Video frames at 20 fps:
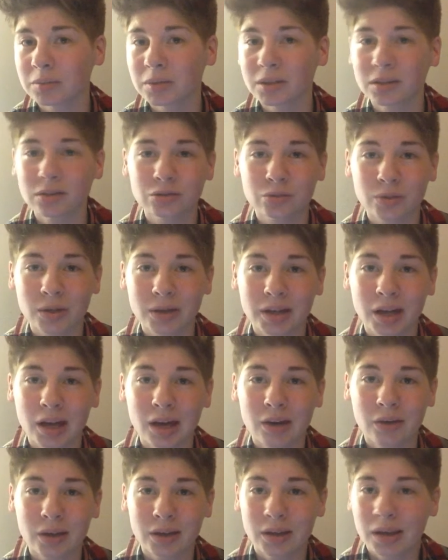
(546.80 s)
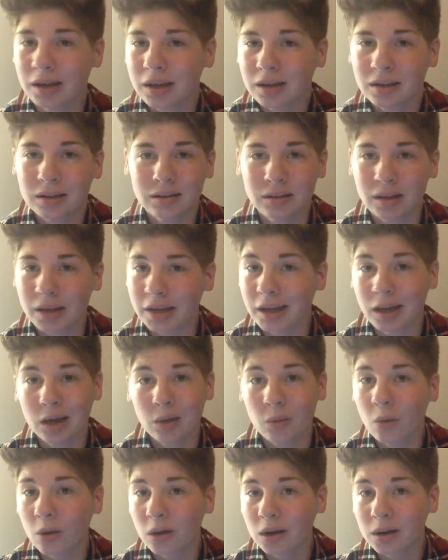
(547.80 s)
because right now I
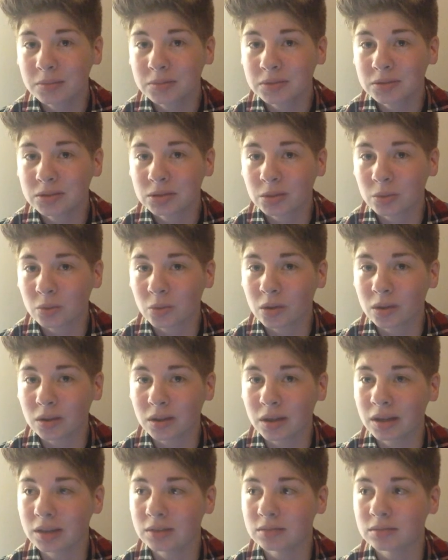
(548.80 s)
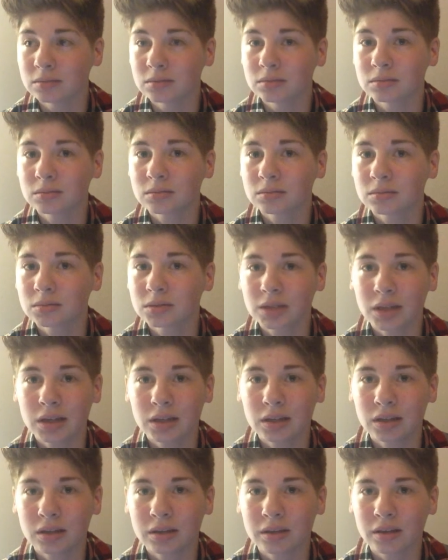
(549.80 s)
can't walk up to someone and say
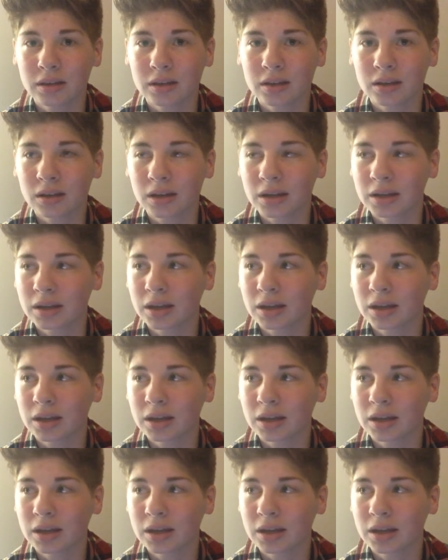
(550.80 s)
anything.